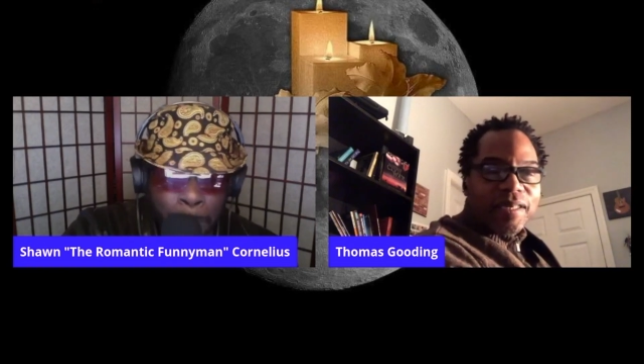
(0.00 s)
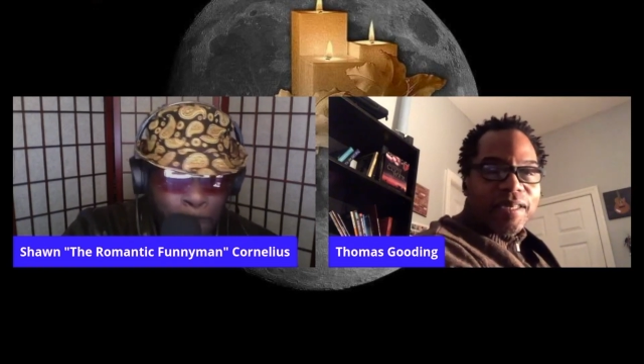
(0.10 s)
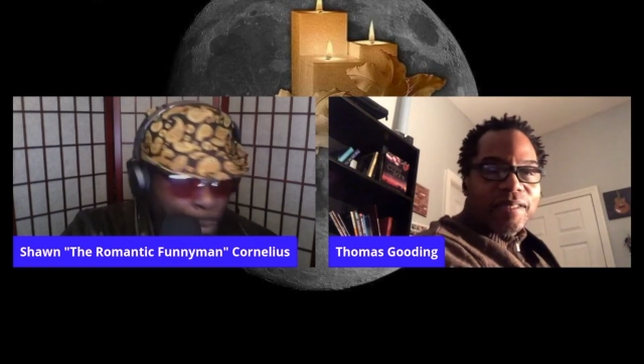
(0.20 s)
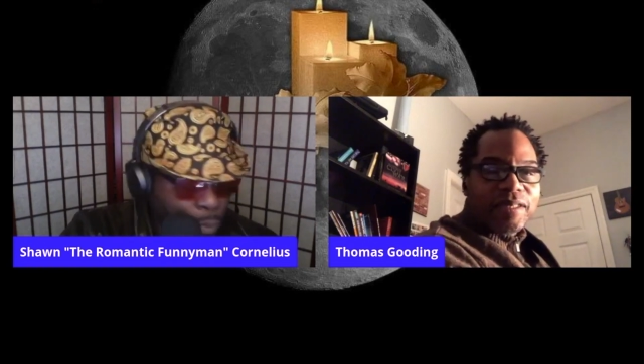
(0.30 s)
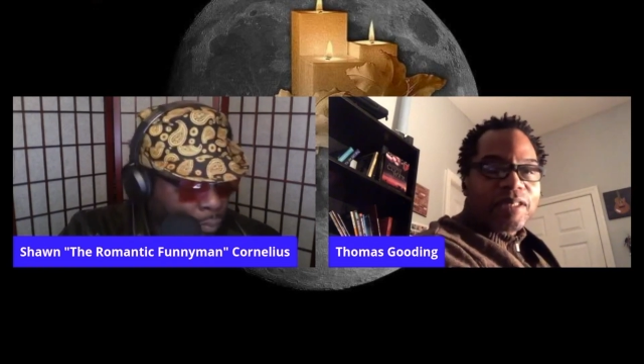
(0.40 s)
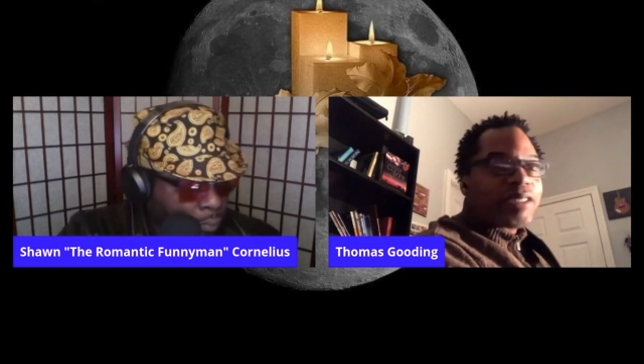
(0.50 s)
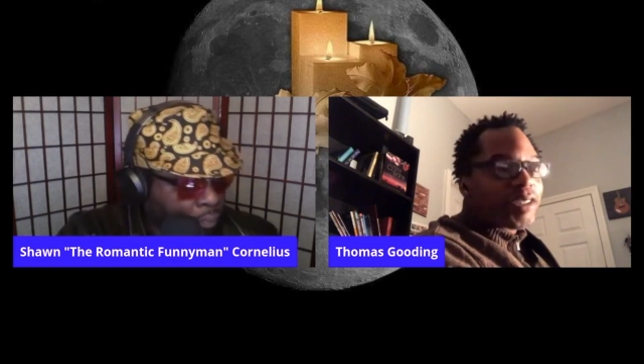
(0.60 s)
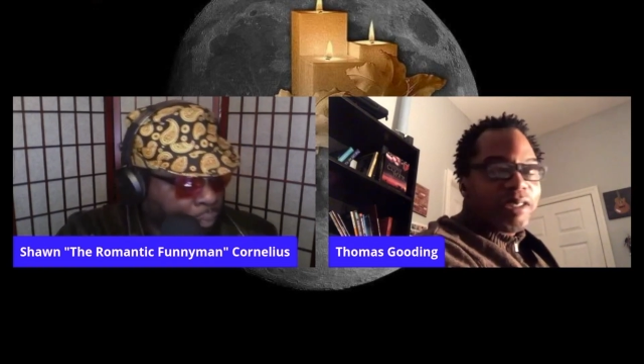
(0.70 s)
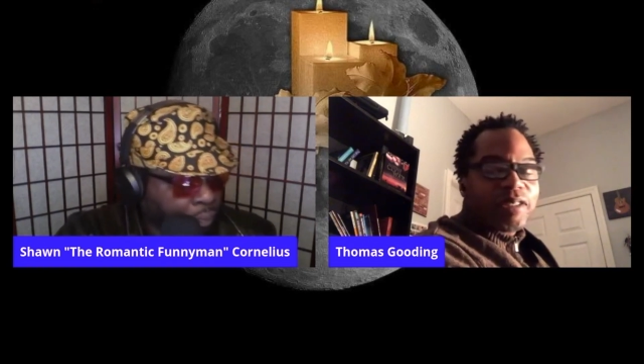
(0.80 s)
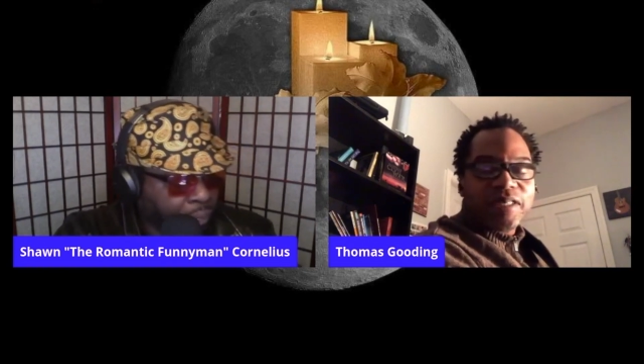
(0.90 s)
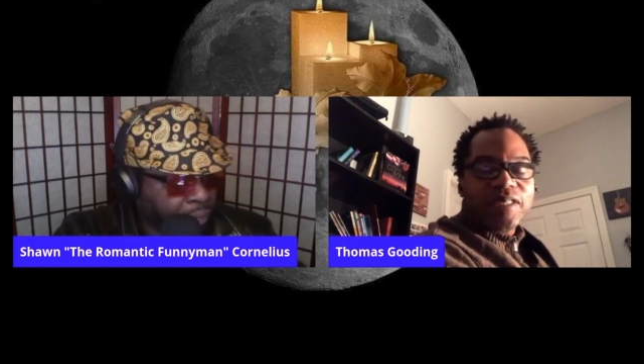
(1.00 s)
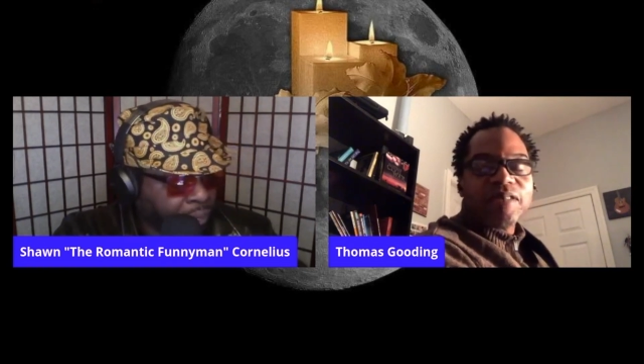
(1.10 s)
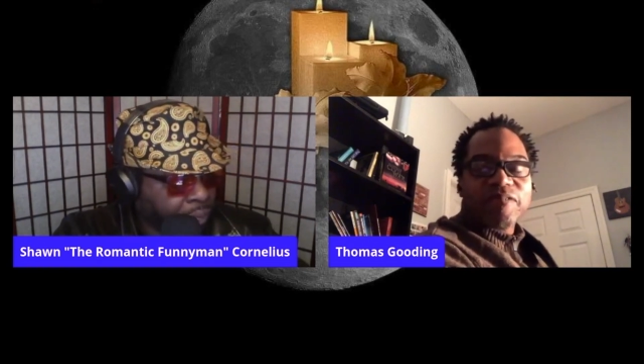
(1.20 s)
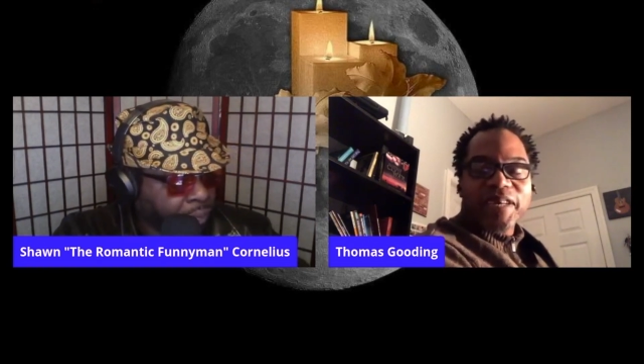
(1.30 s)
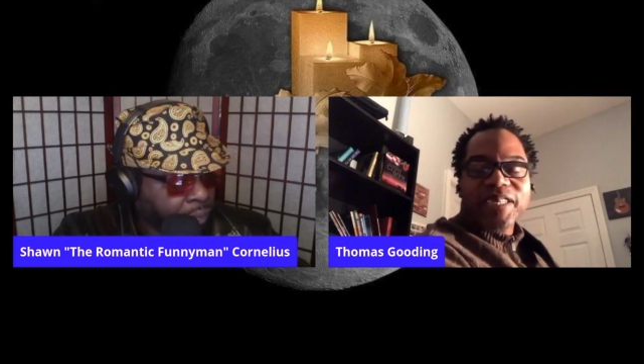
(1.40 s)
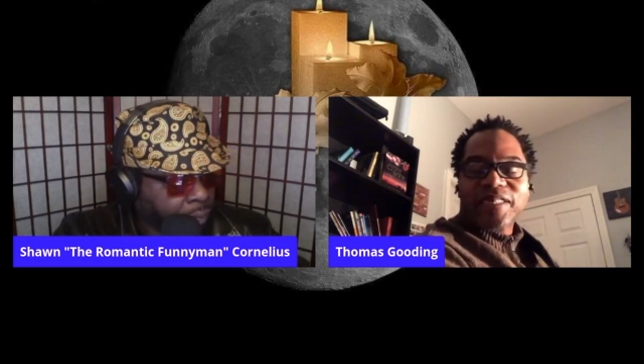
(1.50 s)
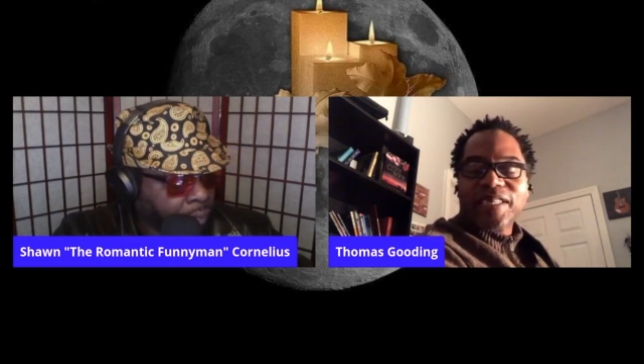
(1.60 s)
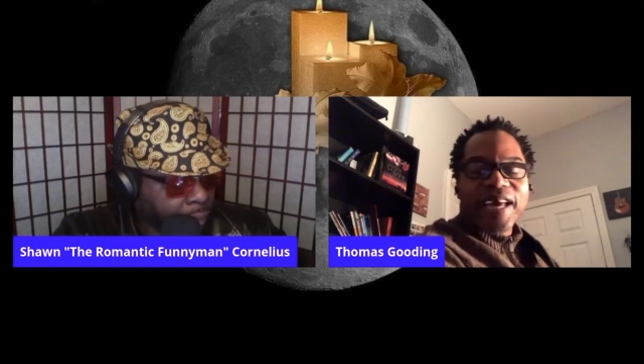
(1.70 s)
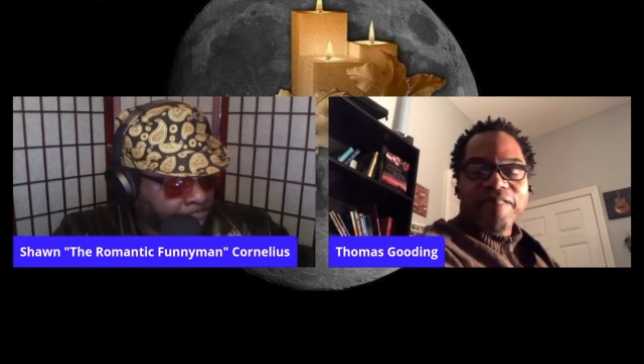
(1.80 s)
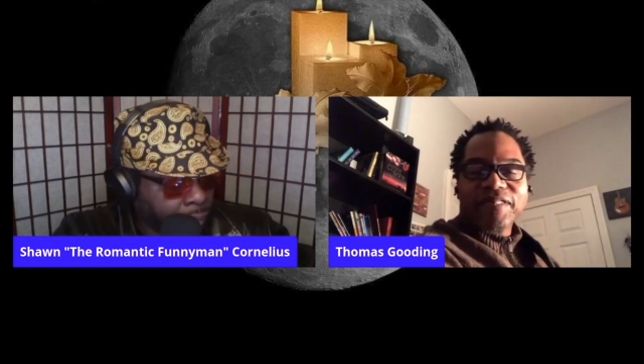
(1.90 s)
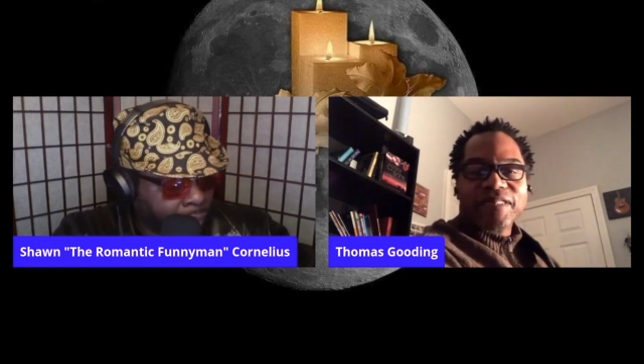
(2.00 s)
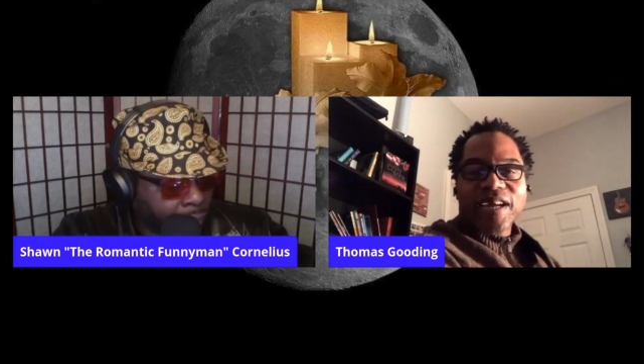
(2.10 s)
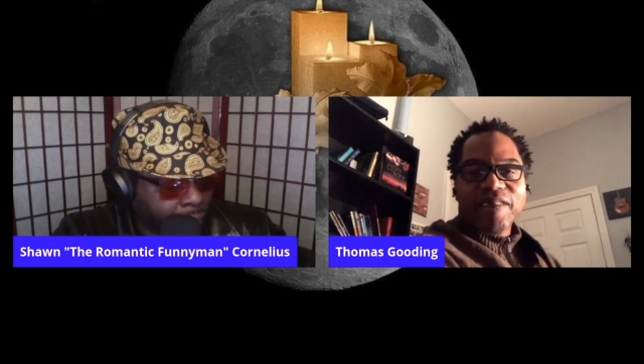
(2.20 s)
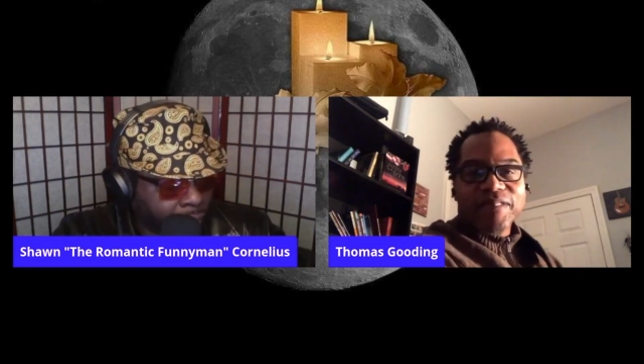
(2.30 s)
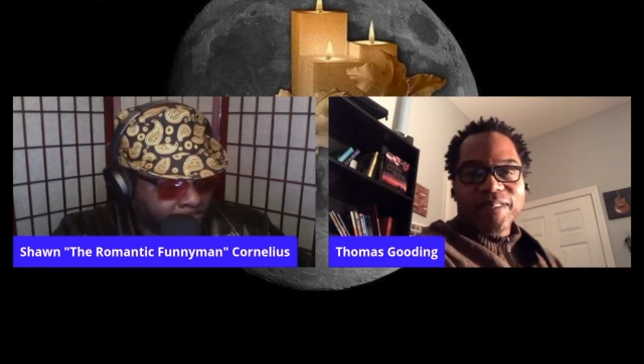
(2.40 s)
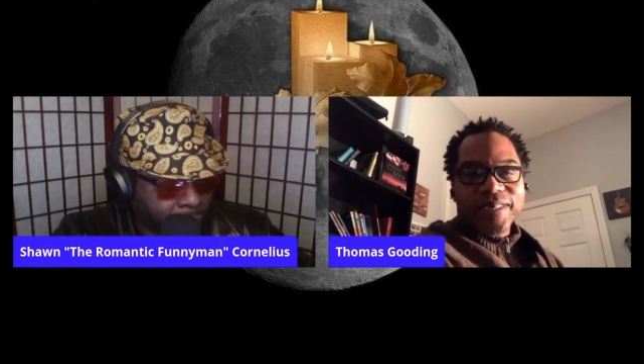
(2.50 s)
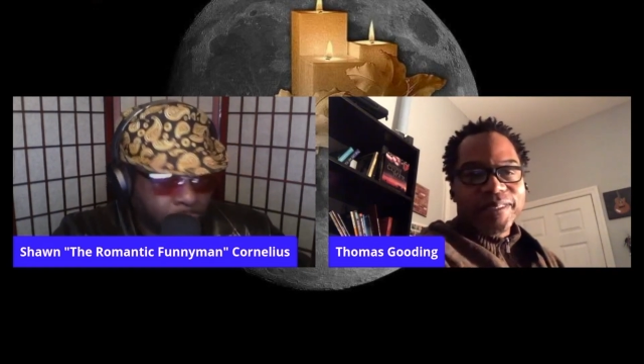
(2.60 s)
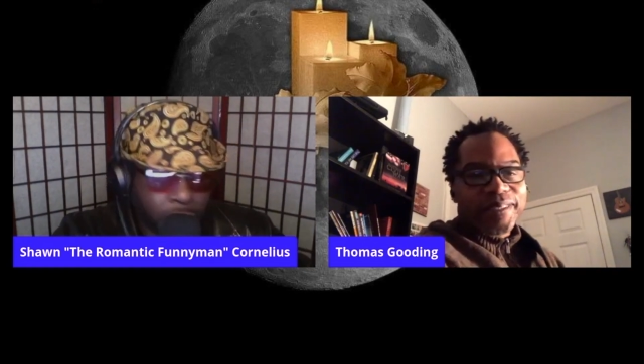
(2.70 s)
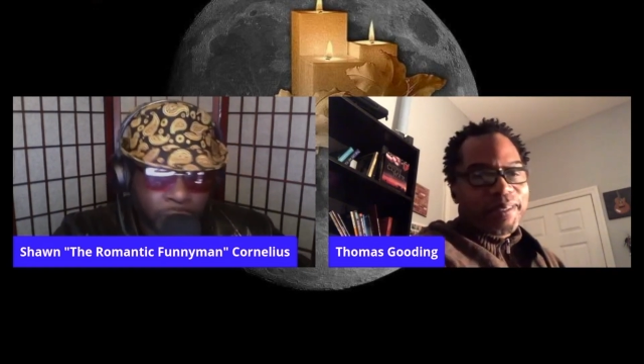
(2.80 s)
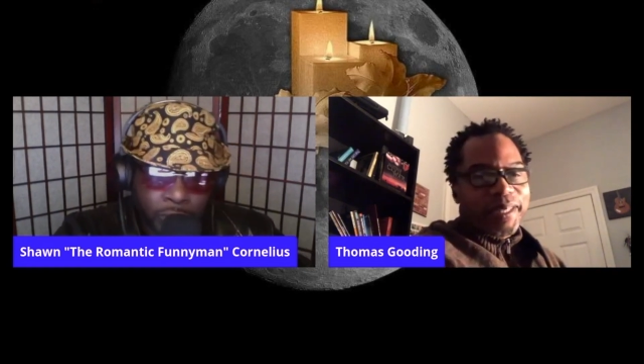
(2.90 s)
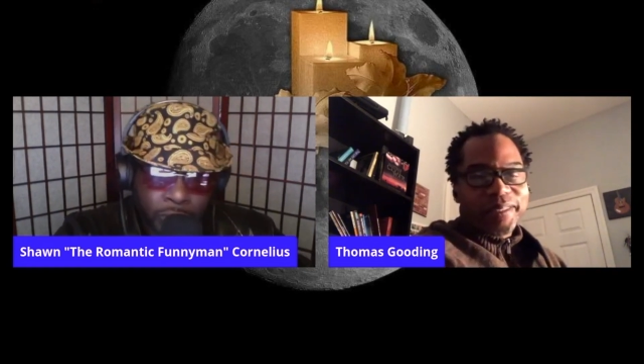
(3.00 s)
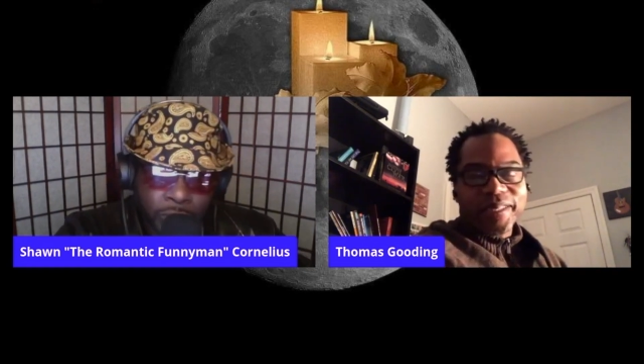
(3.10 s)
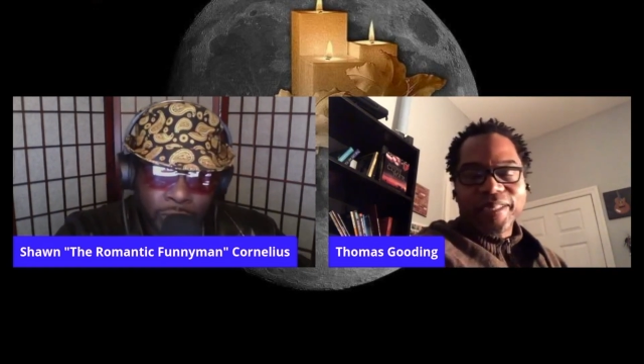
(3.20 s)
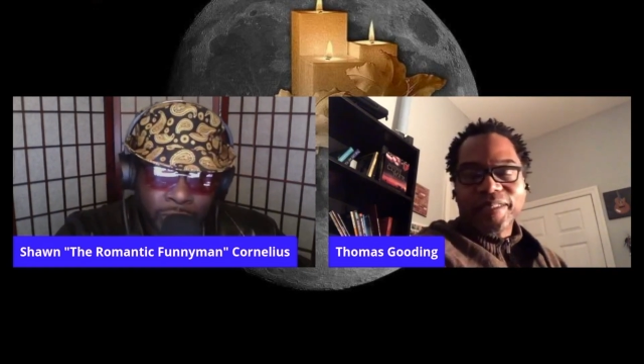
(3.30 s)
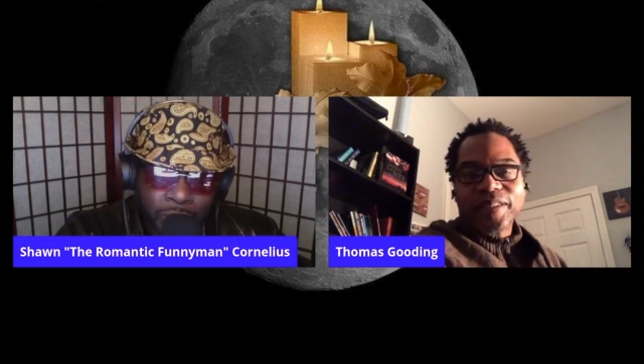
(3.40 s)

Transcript: It's good to see your face and have the conversation, and